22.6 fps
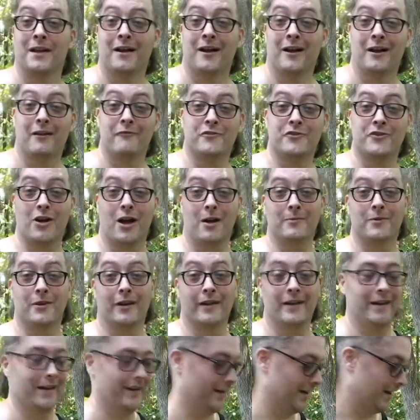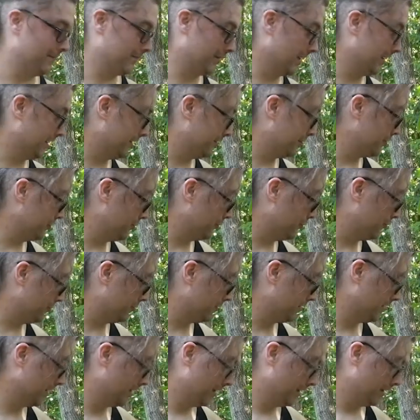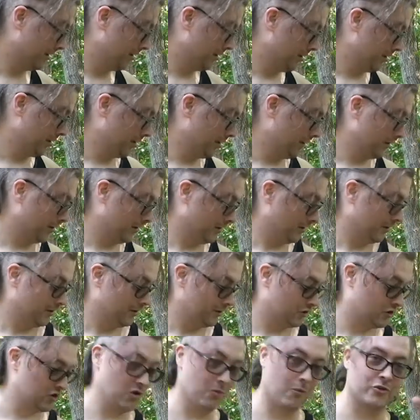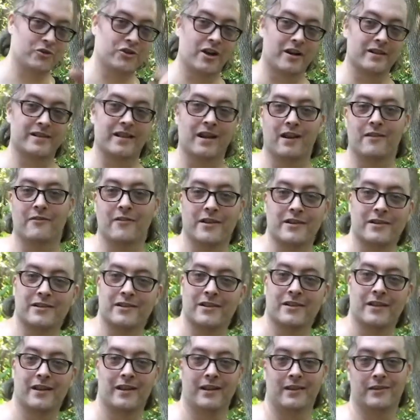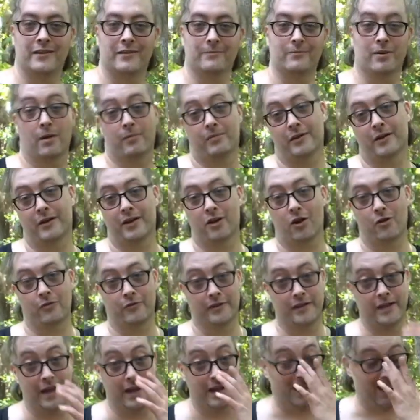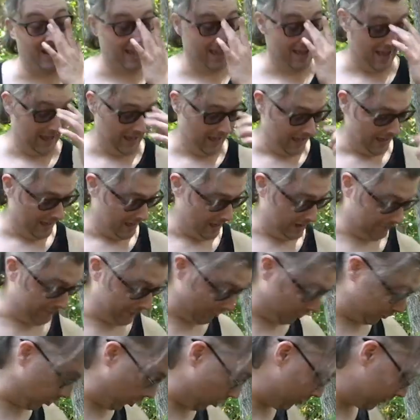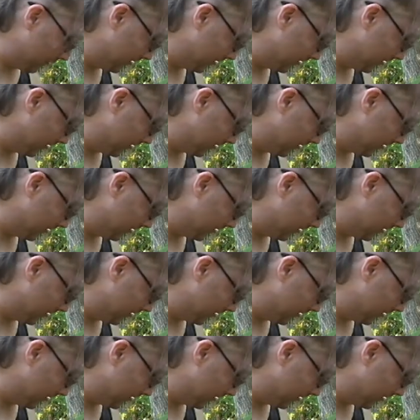of the job done. I'm gonna do 2 more chunks out of this and then probably gonna call it a day. If I don't call